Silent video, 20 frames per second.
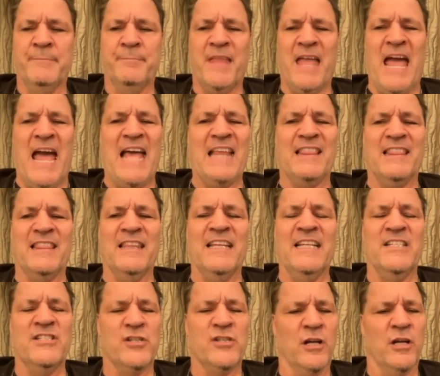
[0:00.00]

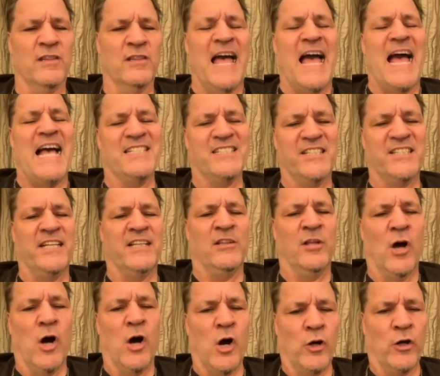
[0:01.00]
athletes are lasting
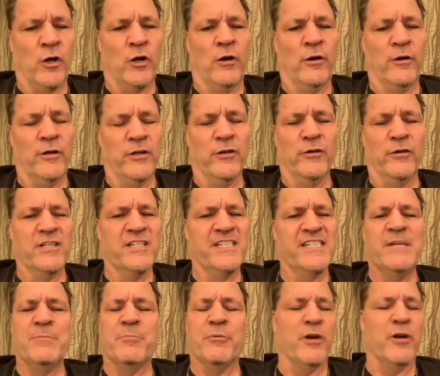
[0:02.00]
longer. You
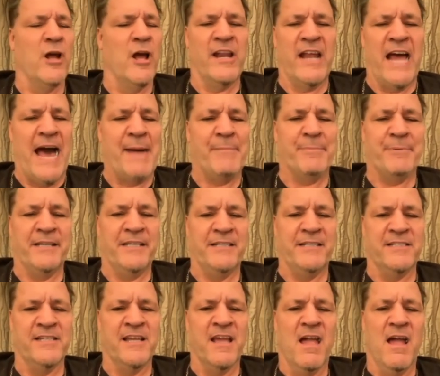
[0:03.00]
see Bernard
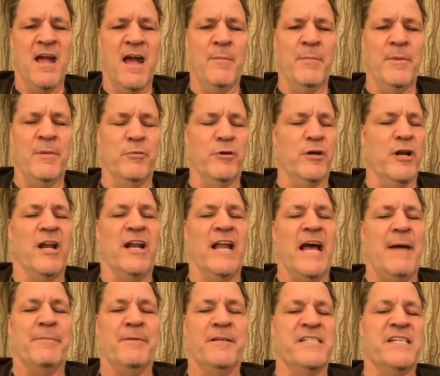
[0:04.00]
Hopkins. I mean, Bernard
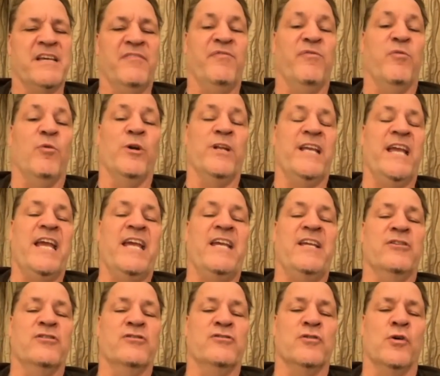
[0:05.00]
Hopkins at 48
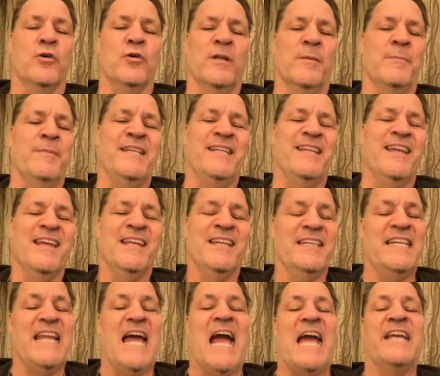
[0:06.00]
years old, I mean,
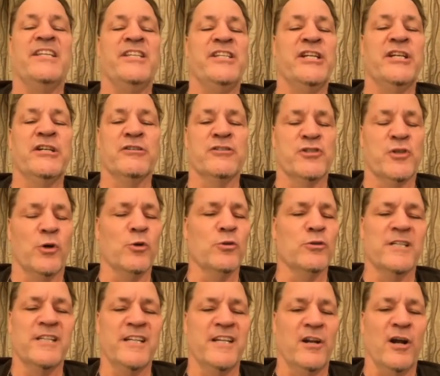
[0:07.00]
9 years
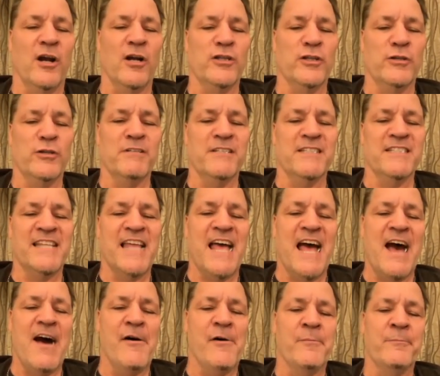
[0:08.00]
older than Arthur is
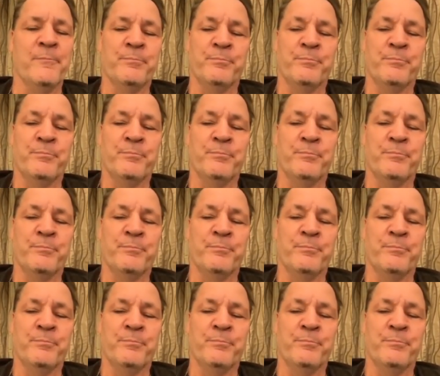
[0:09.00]
now,